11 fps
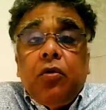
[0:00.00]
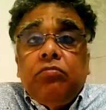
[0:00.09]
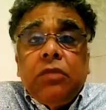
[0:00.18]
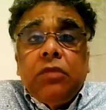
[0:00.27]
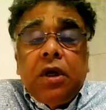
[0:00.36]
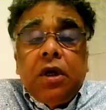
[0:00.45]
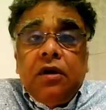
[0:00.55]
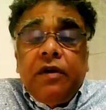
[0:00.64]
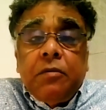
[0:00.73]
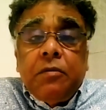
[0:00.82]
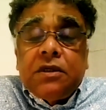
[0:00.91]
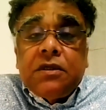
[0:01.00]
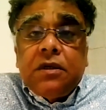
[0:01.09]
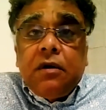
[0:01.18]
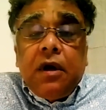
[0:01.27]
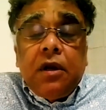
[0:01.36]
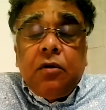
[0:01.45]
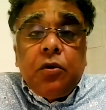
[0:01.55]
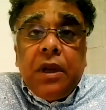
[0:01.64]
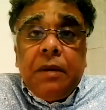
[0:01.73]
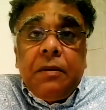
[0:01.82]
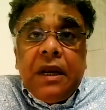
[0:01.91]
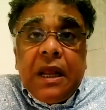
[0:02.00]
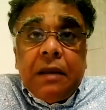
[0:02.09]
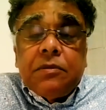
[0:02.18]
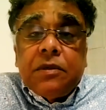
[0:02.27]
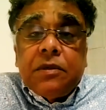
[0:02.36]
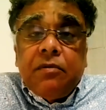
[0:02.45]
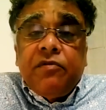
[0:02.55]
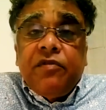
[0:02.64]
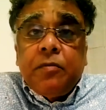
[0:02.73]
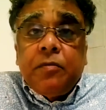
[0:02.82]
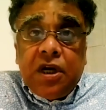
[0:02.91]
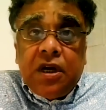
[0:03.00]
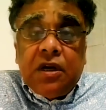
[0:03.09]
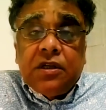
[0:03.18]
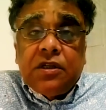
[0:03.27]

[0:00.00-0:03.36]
you know, your famous, I don't want to name any names, but some of the famous